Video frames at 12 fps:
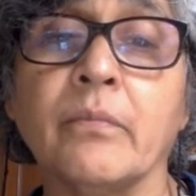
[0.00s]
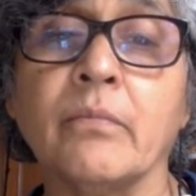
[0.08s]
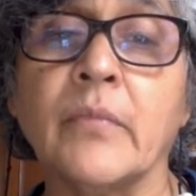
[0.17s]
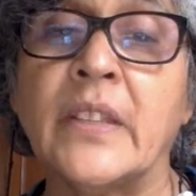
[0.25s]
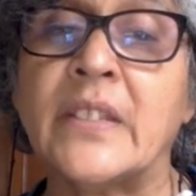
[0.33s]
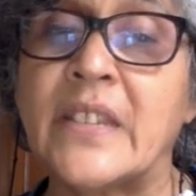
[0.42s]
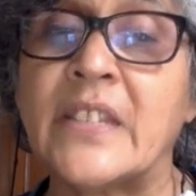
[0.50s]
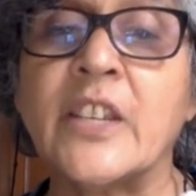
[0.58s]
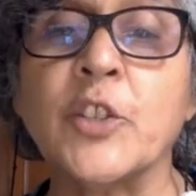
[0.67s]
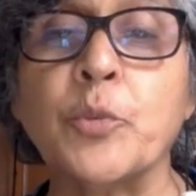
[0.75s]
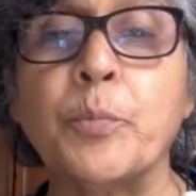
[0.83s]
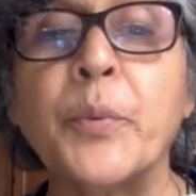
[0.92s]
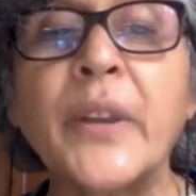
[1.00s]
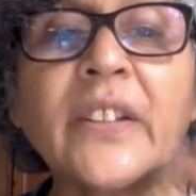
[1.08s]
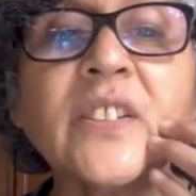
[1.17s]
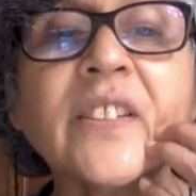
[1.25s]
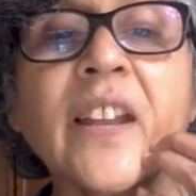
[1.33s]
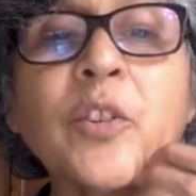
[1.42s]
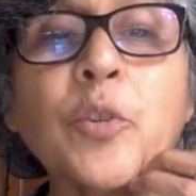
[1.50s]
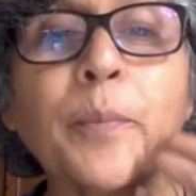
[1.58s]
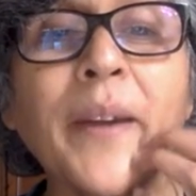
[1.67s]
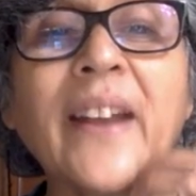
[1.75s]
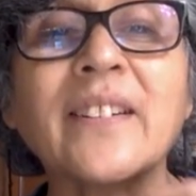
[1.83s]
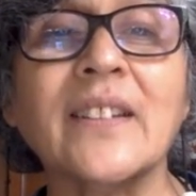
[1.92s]
it's easier to preach than to
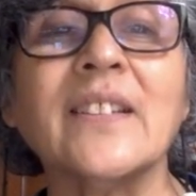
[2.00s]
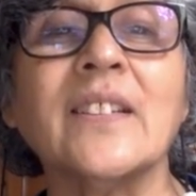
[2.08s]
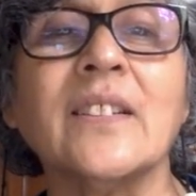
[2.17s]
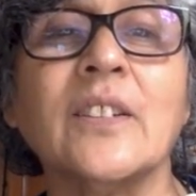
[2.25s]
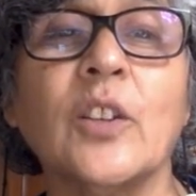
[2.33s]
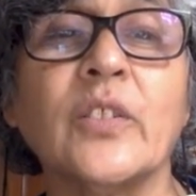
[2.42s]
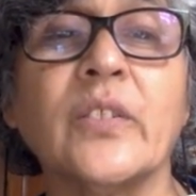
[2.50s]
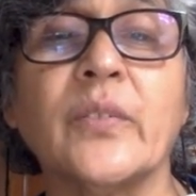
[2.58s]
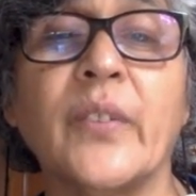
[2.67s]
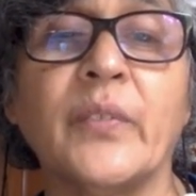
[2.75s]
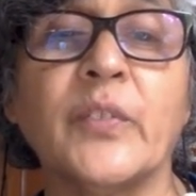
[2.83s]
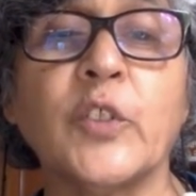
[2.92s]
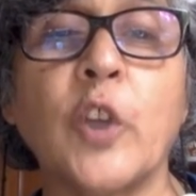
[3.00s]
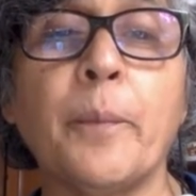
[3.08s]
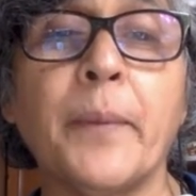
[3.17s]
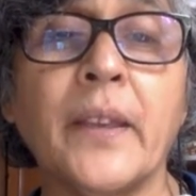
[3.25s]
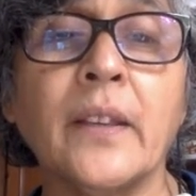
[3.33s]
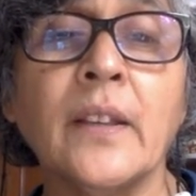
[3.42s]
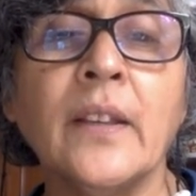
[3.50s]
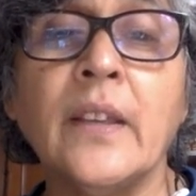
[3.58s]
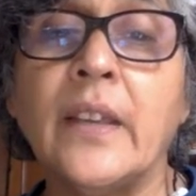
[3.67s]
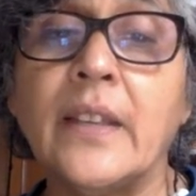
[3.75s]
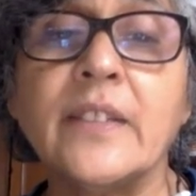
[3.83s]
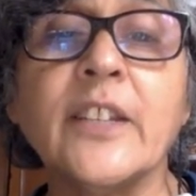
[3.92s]
practice. Yes, fifth topic,
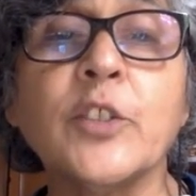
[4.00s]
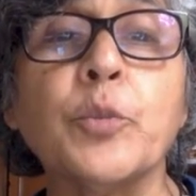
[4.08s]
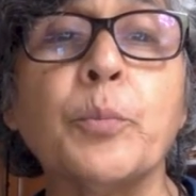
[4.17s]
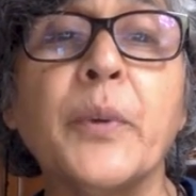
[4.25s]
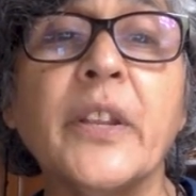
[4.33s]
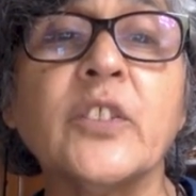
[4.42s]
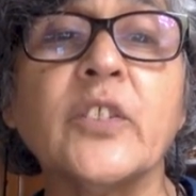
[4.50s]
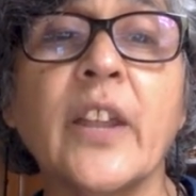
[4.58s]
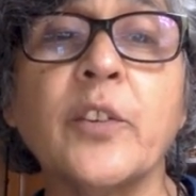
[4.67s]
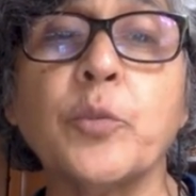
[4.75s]
easier to preach than to